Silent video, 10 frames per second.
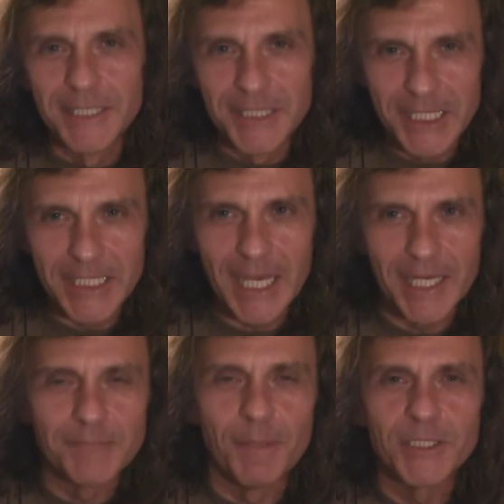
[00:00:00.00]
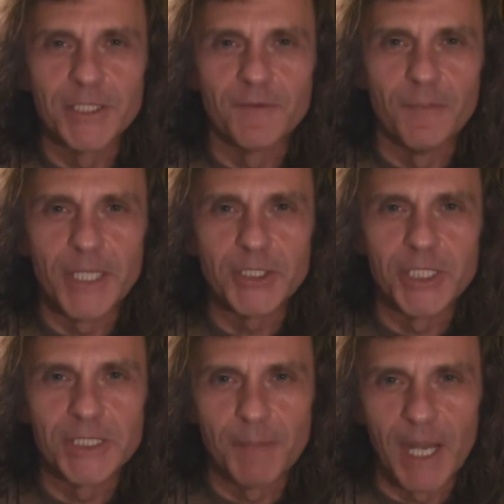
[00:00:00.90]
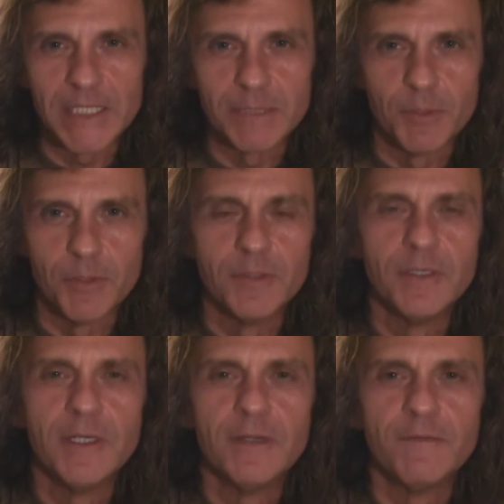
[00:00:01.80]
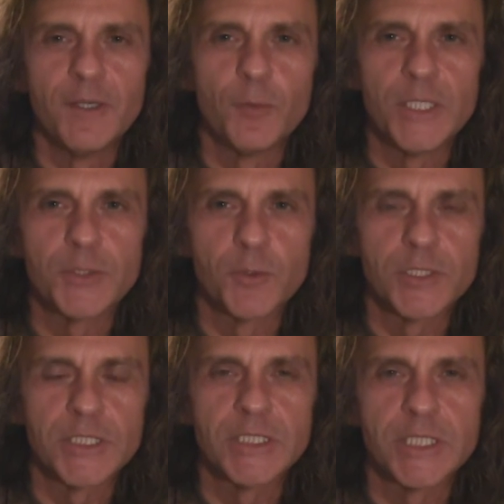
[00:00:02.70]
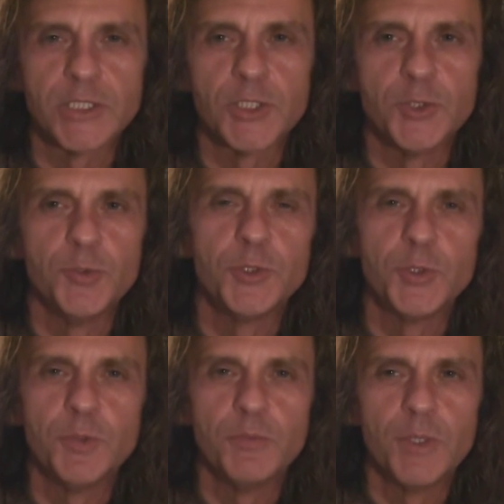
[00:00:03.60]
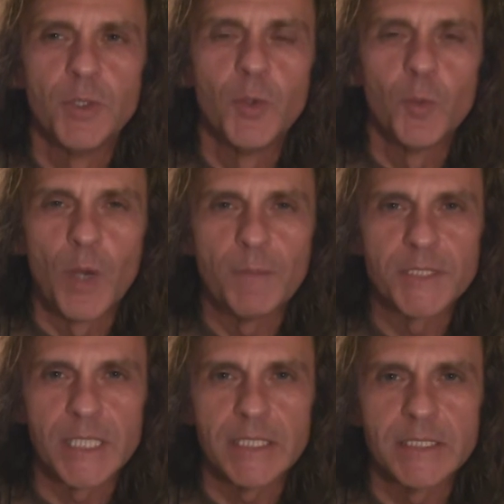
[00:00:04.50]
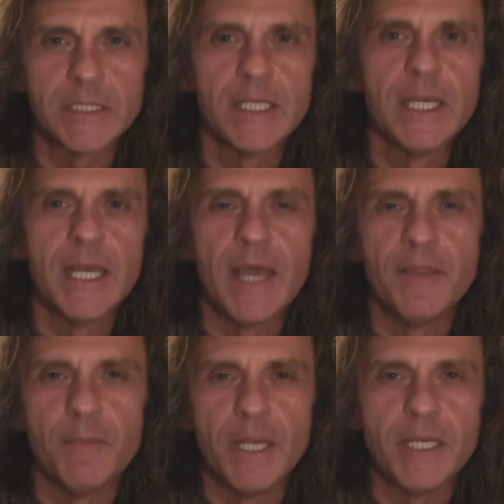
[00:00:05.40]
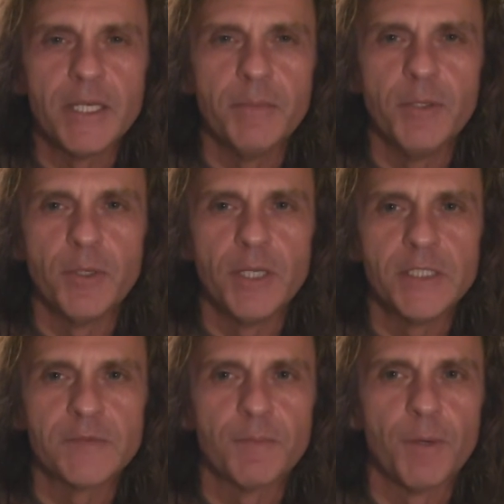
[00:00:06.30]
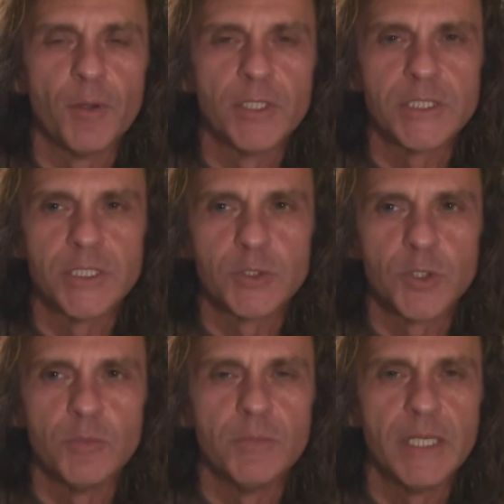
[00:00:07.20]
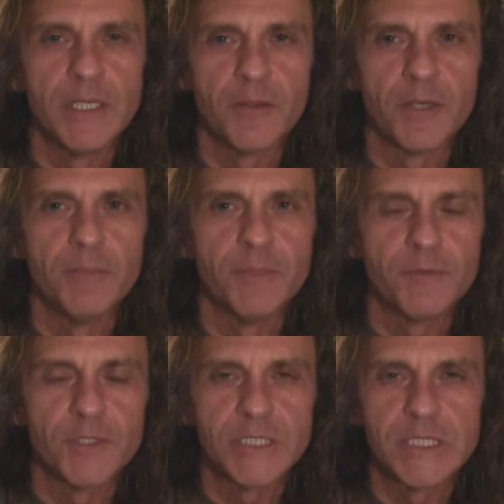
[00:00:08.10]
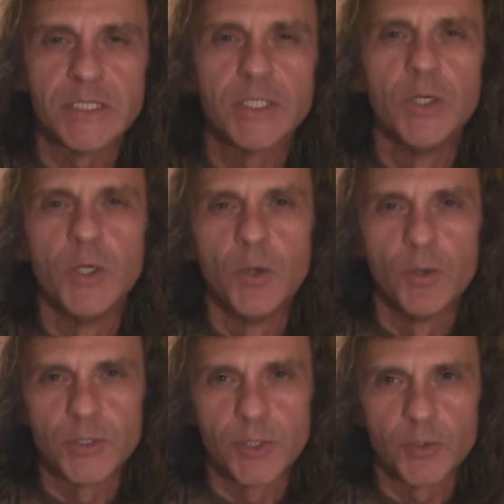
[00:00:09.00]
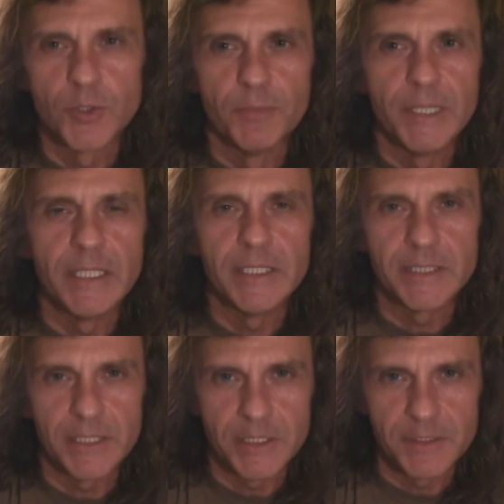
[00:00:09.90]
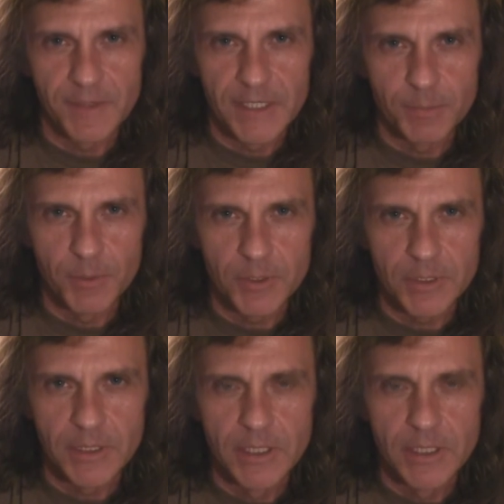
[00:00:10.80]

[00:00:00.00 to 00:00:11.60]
Seek out as much information as possible via resources such as YouTube, websites, and the many communities for Poland syndrome and other limb differences on social media such as Facebook.